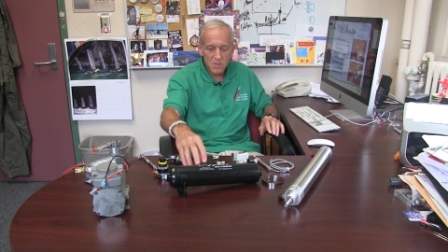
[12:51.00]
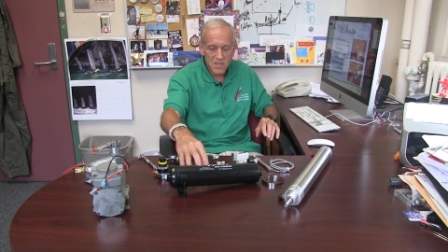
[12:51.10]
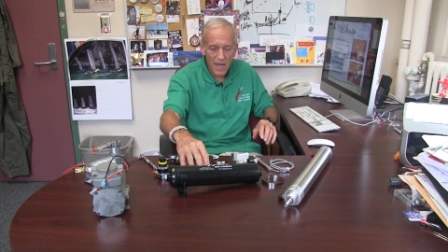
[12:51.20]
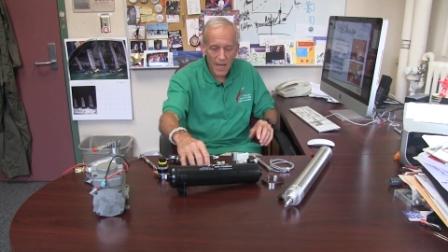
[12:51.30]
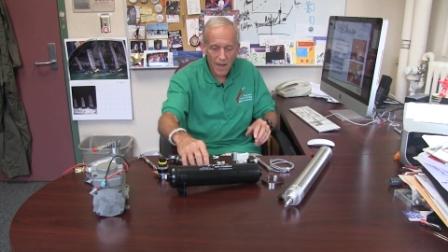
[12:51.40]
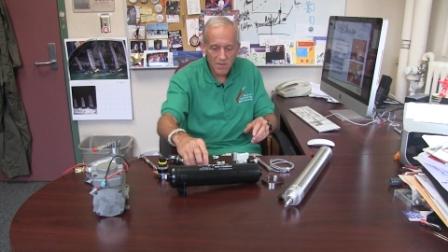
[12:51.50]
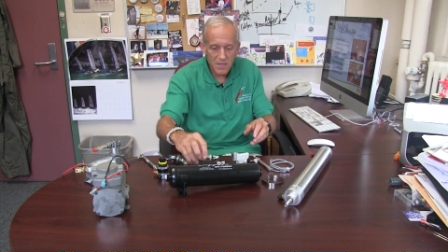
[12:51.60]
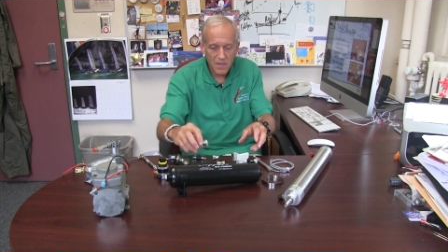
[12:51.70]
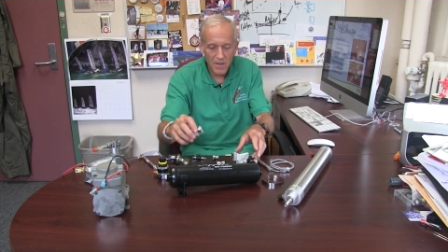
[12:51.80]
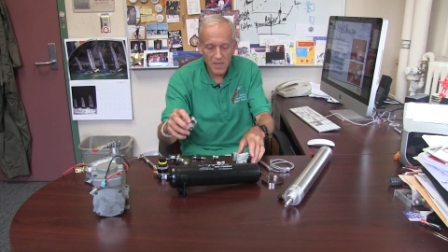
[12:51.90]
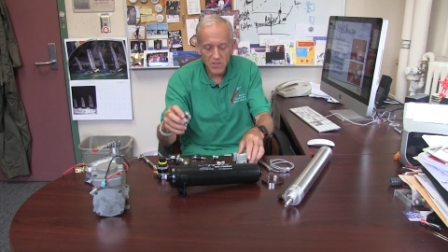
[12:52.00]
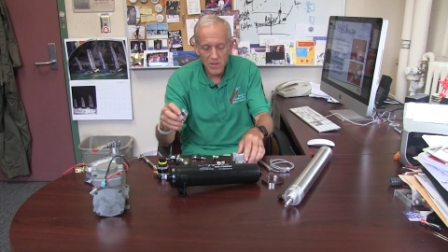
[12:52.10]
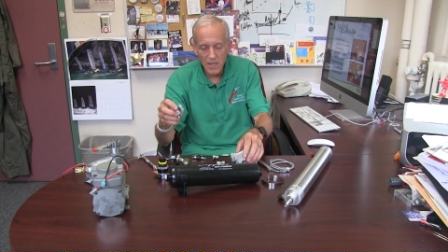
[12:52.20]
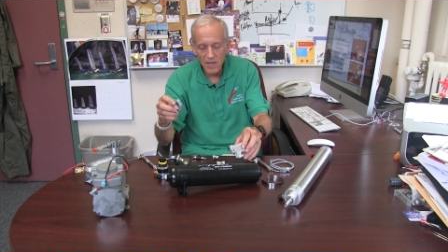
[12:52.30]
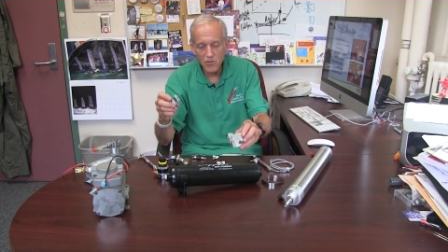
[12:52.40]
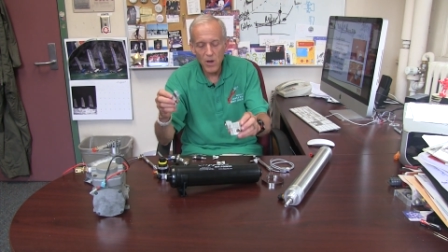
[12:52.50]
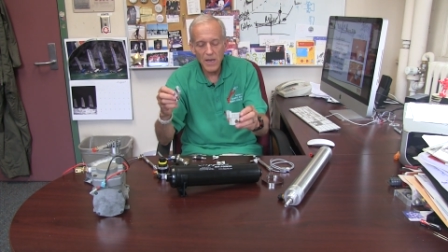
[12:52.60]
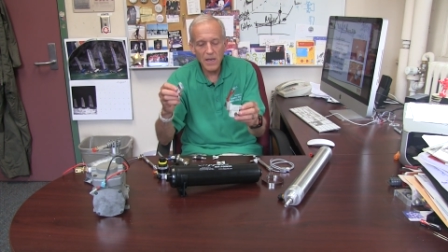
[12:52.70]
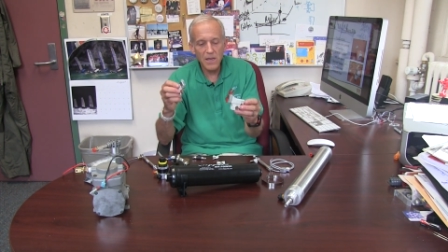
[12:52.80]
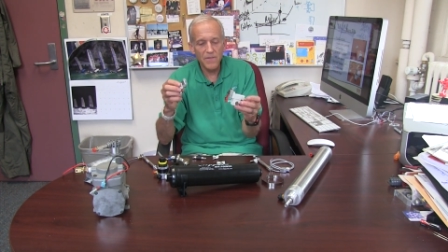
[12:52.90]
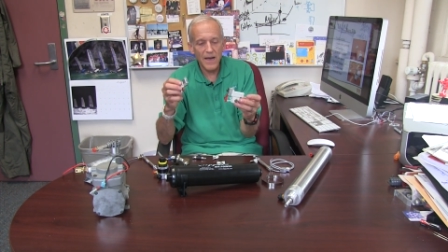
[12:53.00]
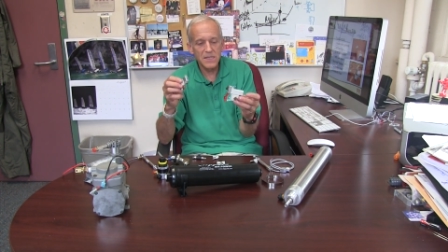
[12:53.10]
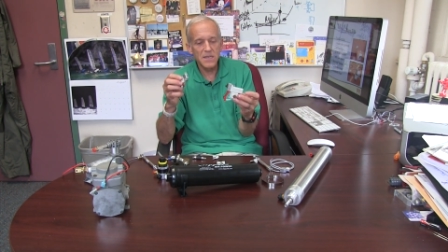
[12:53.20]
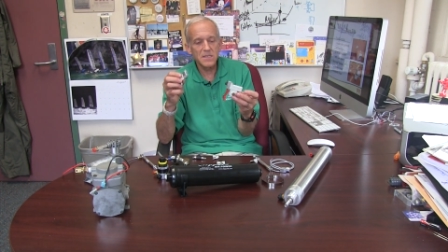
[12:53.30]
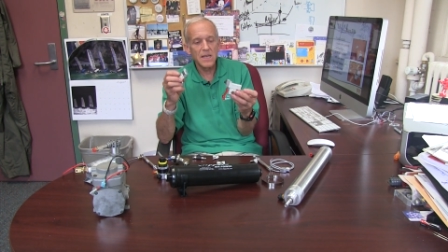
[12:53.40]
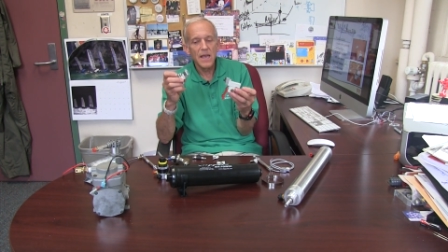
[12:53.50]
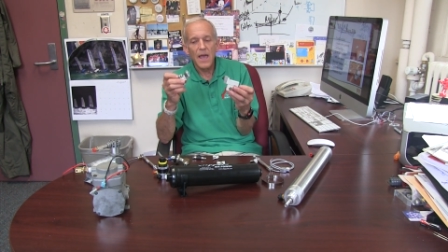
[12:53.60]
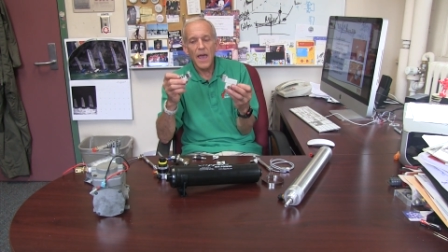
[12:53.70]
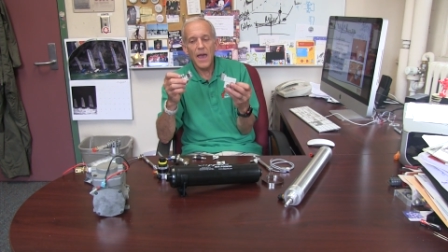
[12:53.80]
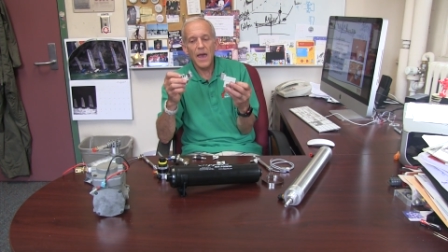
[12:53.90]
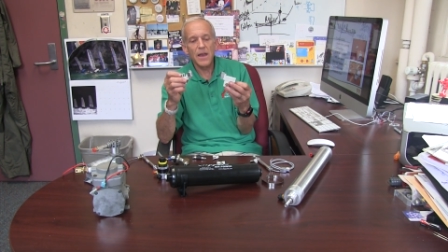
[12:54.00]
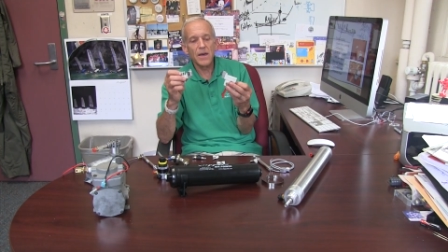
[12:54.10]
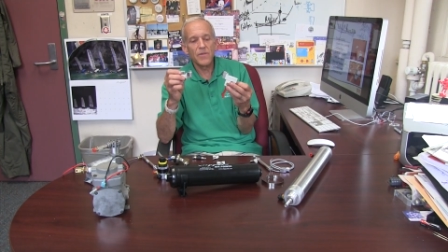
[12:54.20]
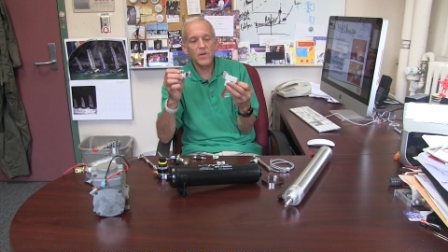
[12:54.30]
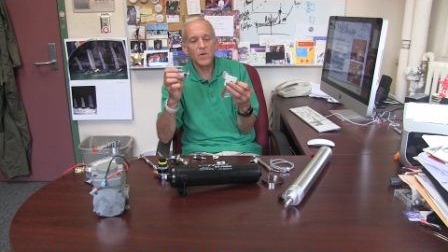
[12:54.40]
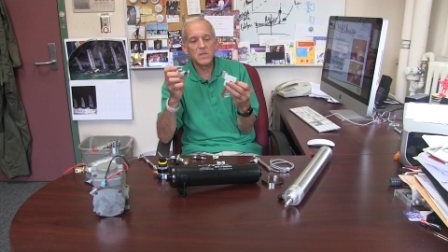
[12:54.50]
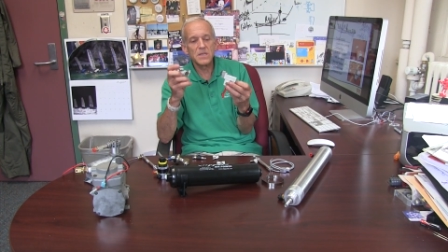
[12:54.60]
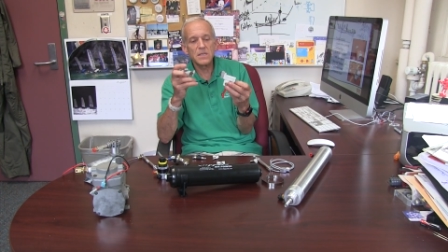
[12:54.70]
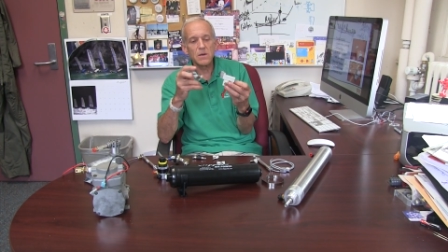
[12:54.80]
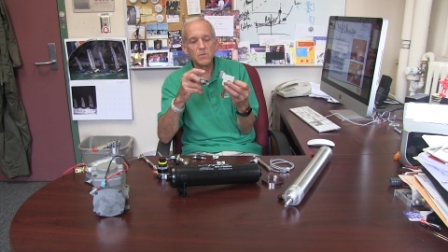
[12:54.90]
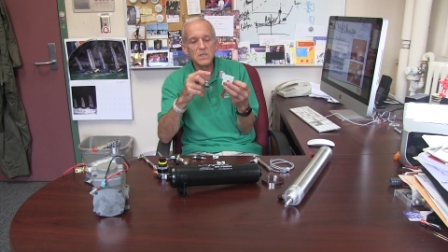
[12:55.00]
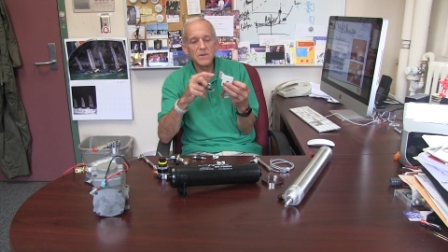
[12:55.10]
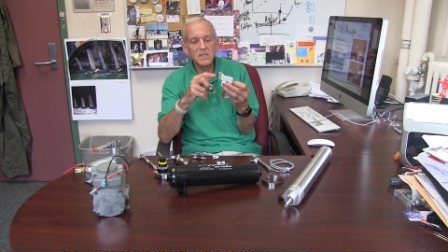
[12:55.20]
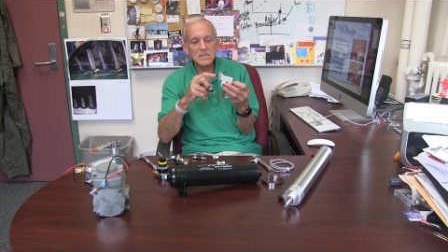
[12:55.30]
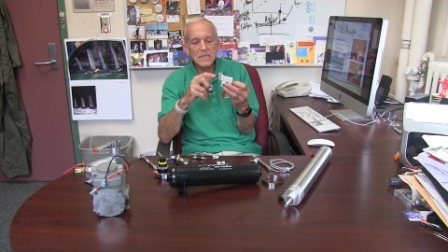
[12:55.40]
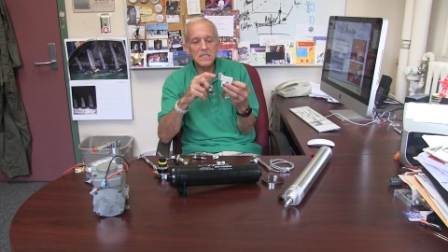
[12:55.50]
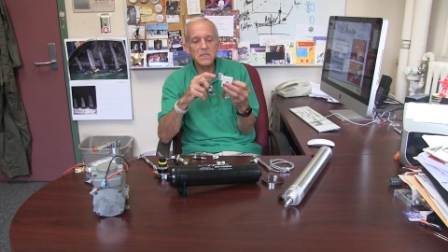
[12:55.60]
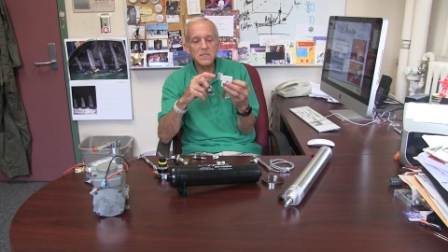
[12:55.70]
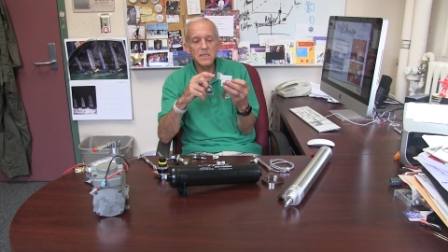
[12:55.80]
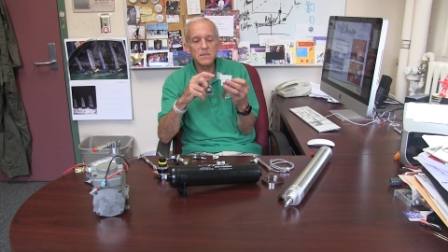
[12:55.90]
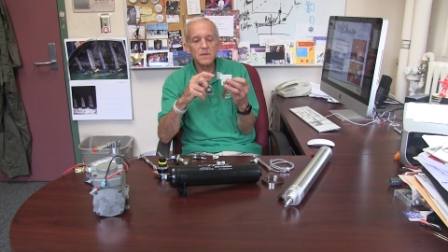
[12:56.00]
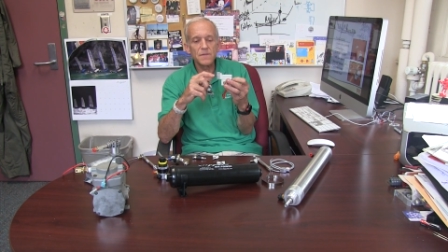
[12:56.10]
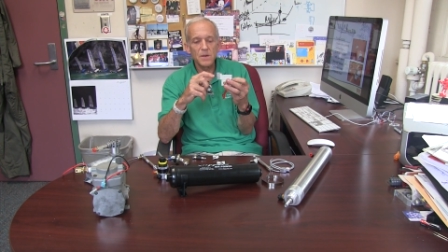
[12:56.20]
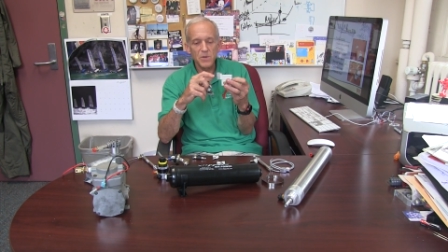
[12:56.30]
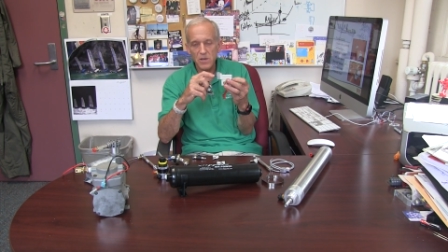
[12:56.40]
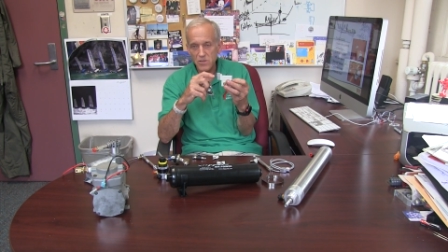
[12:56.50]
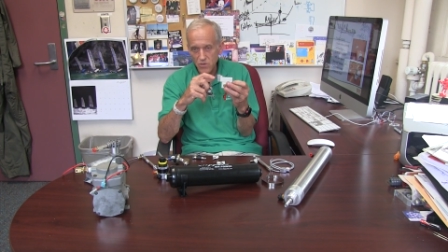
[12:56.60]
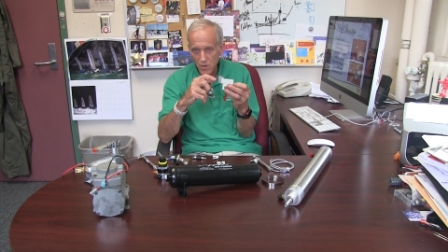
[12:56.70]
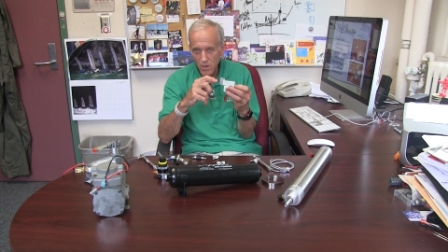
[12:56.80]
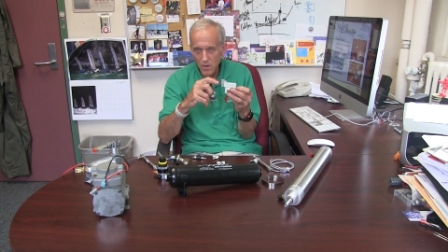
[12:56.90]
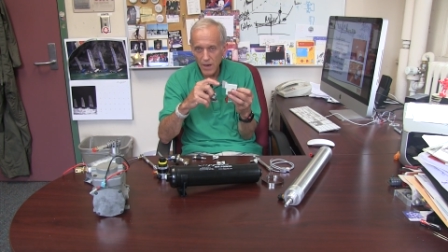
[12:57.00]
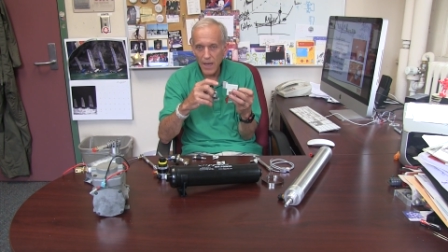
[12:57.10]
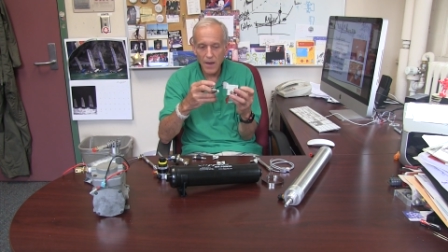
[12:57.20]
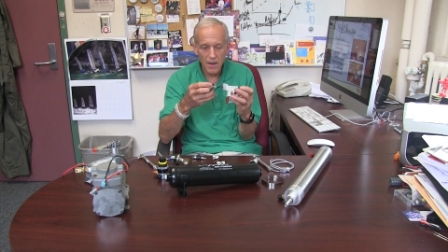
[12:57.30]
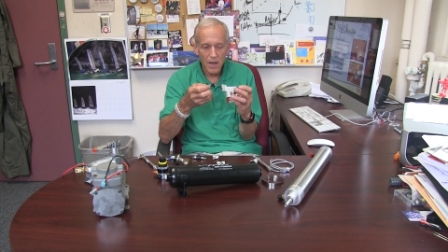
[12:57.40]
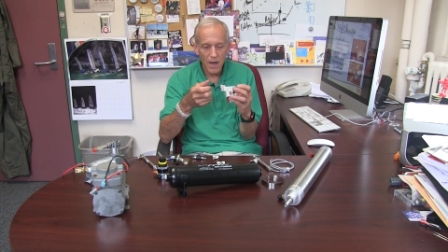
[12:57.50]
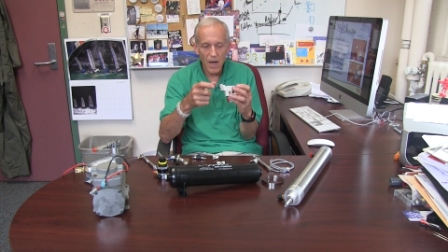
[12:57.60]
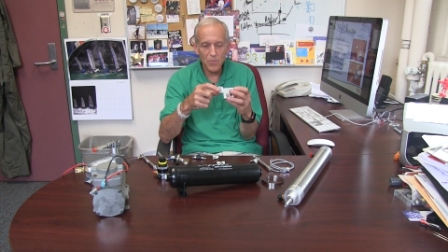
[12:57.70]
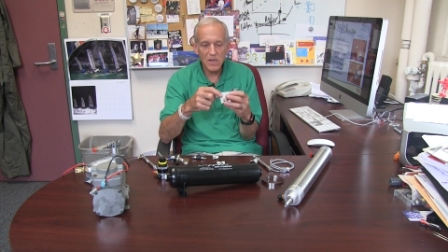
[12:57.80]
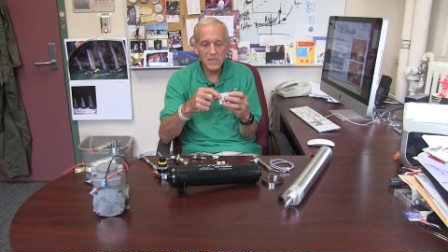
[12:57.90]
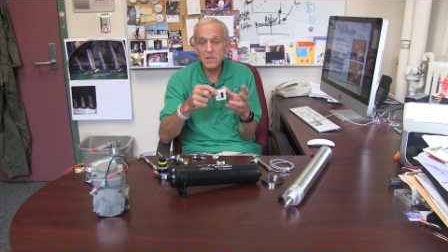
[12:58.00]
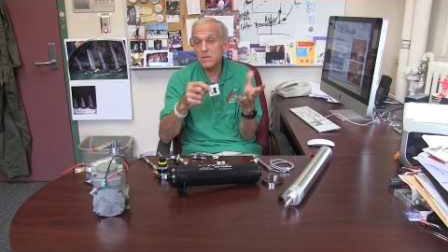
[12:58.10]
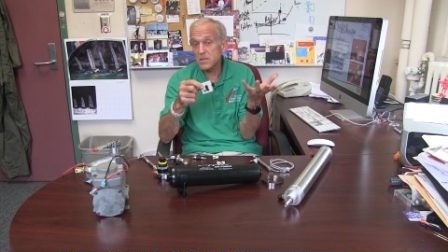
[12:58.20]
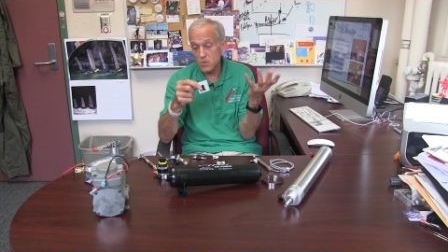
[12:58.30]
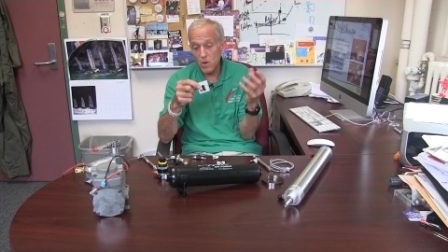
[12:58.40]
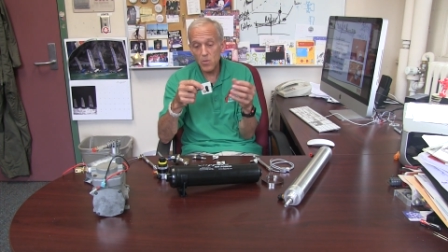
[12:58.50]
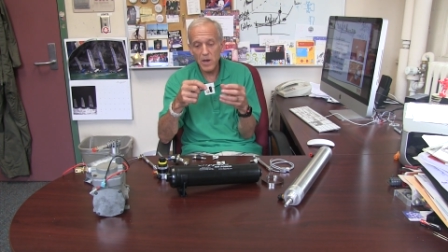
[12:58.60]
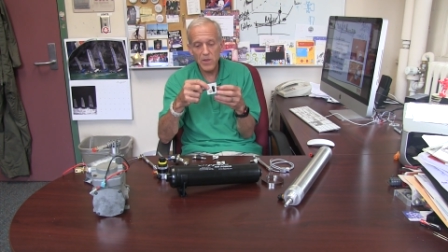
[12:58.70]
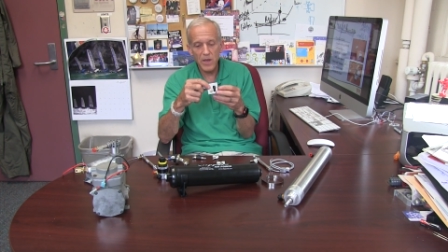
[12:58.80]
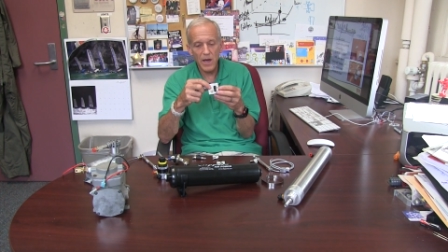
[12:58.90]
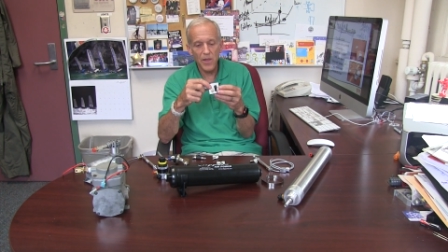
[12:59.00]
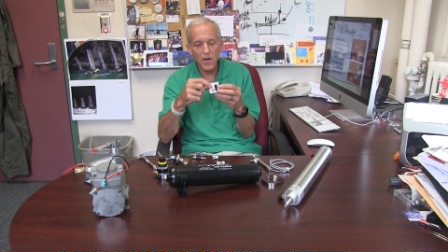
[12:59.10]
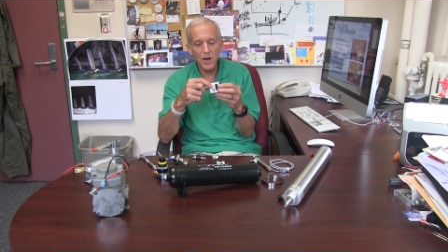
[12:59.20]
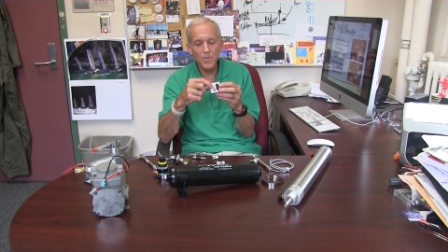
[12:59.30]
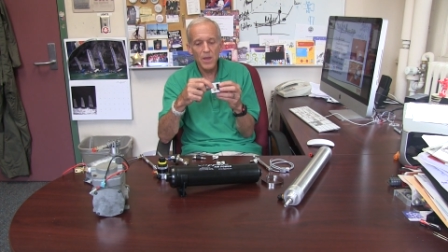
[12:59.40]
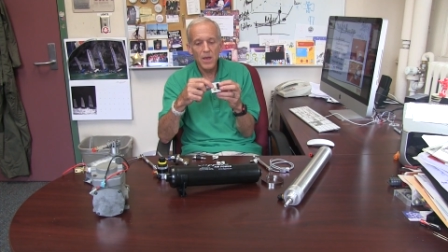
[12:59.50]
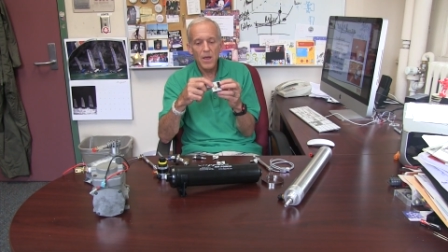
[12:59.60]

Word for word: themselves, these are the electronic devices, and of course these will receive a digital signal from your controller and operate the cylinders in one way or the other.